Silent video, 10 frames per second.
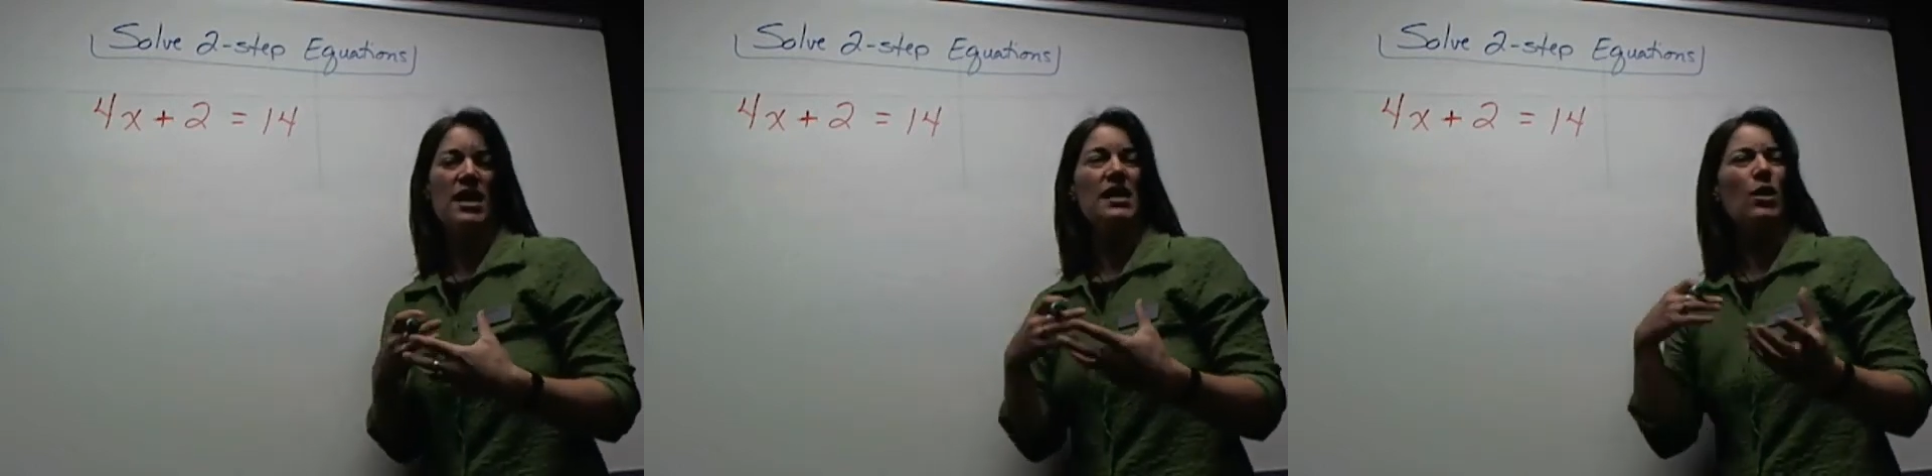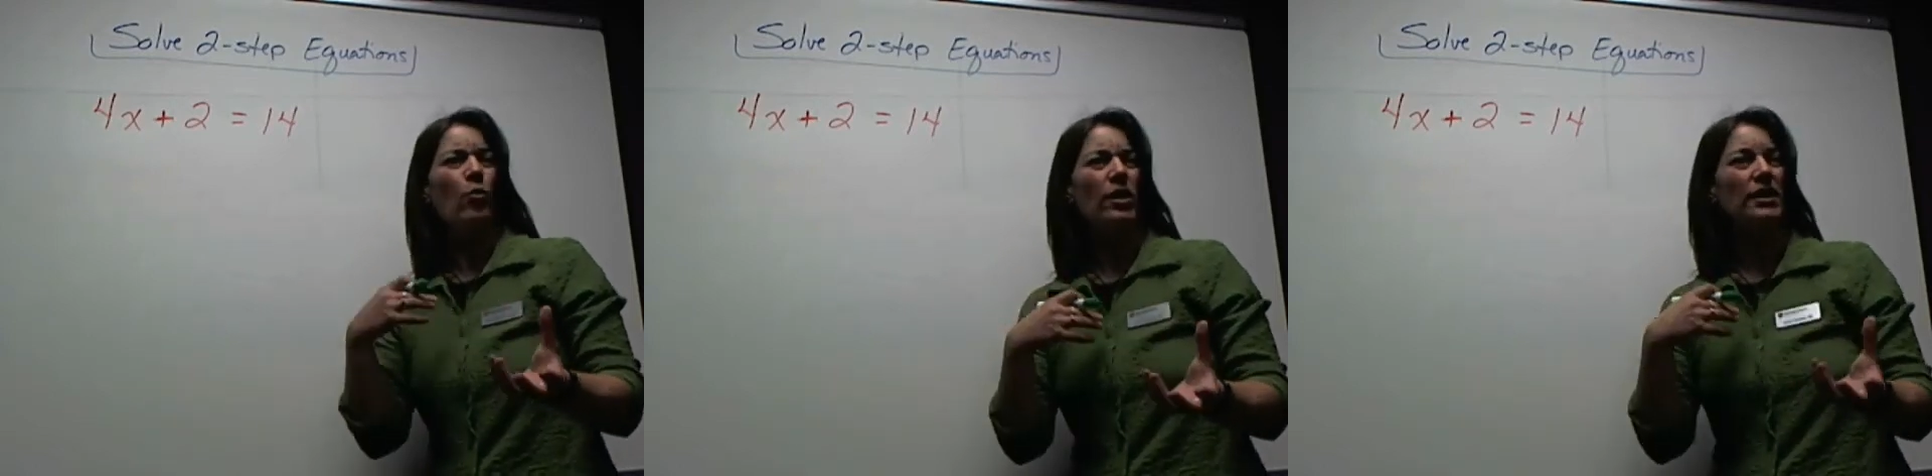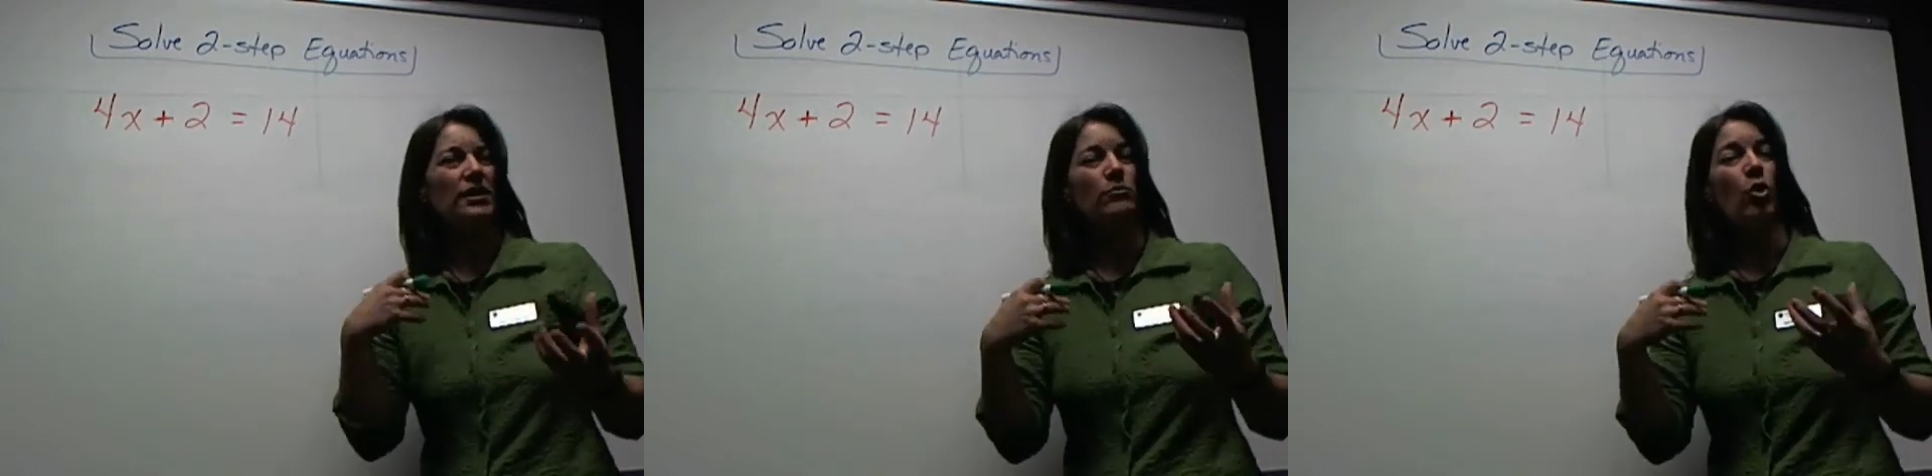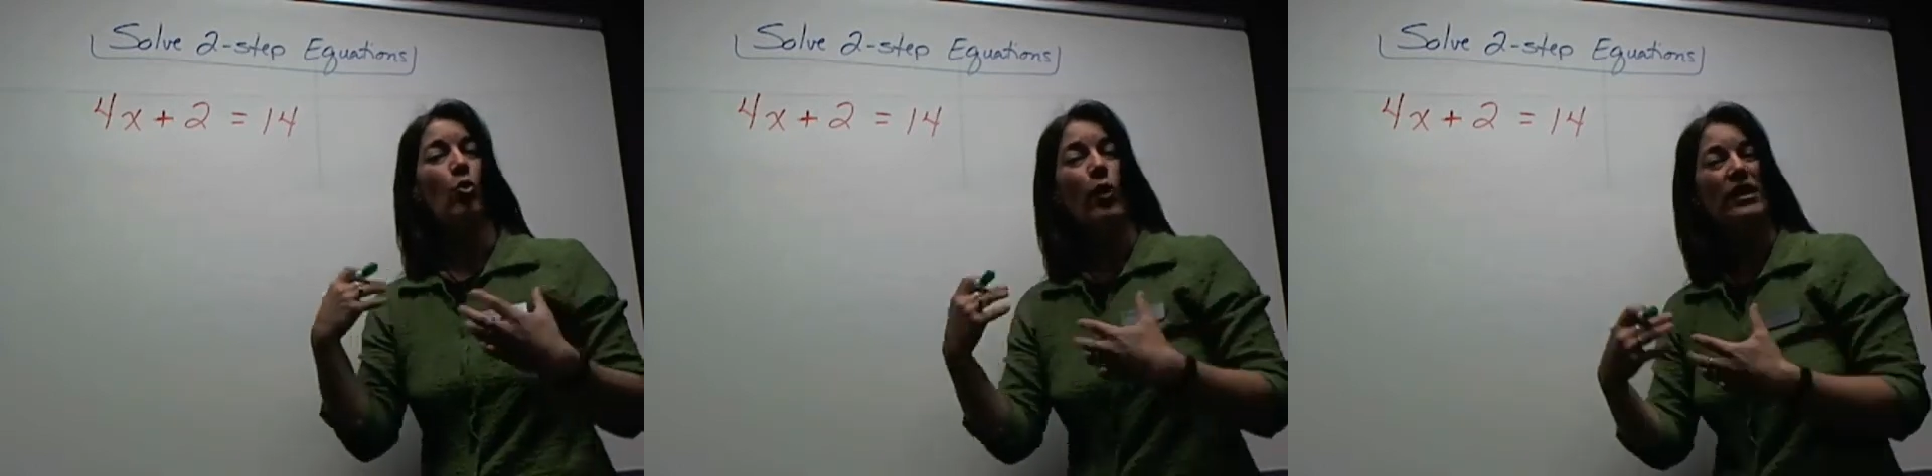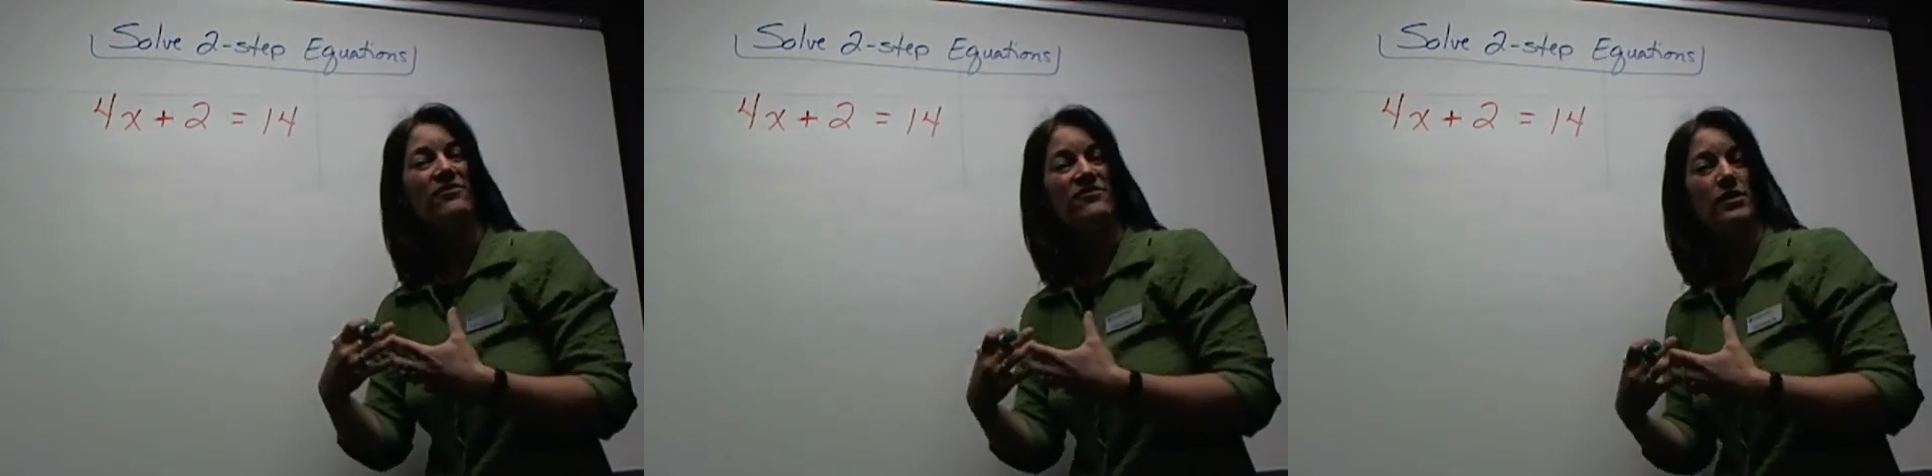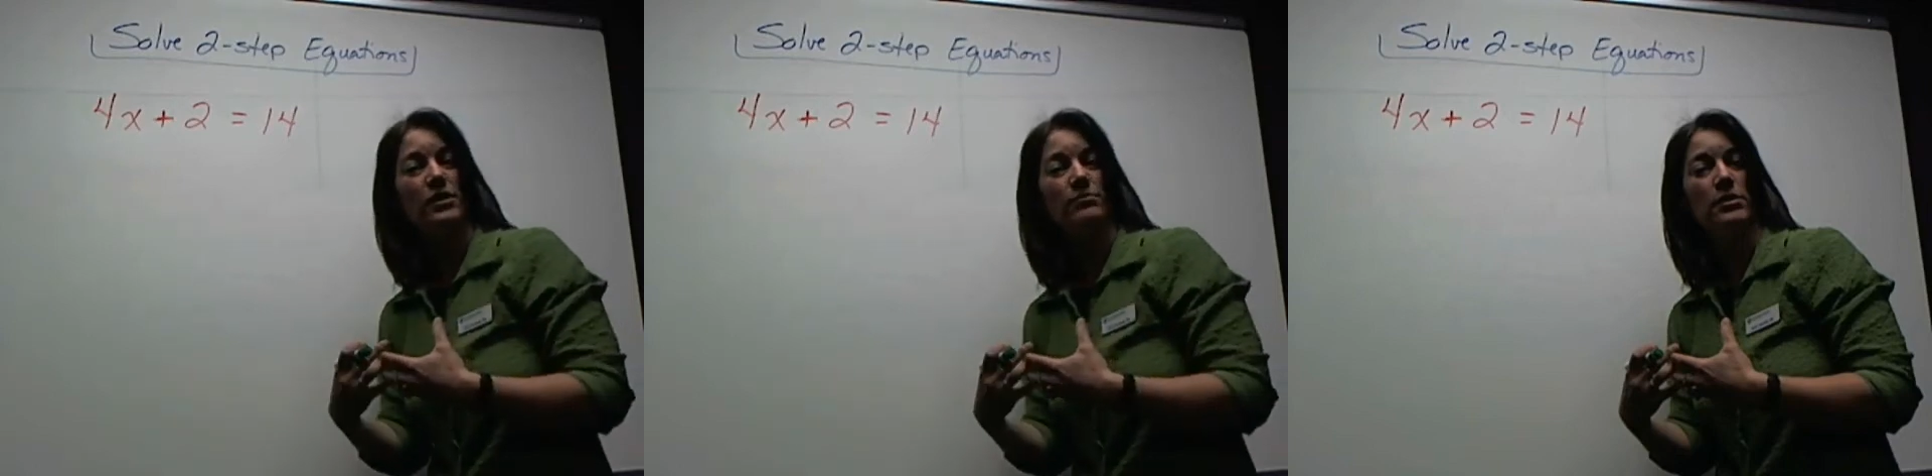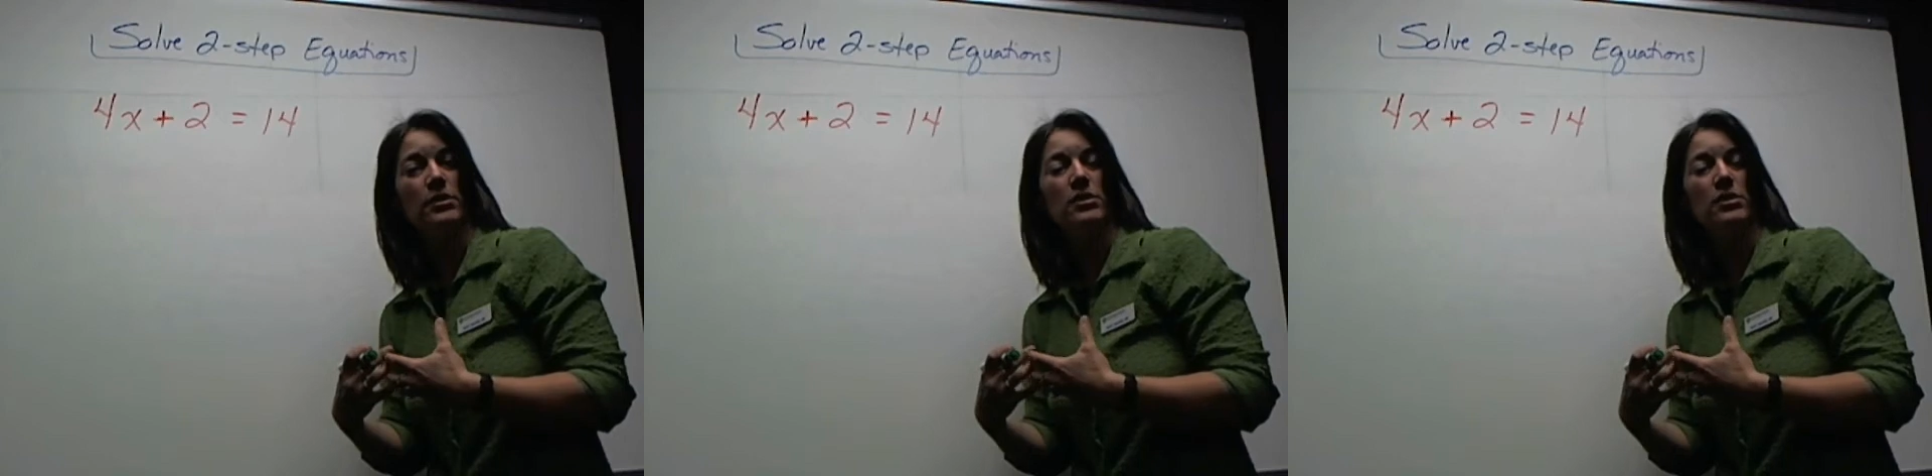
and I want to get them away from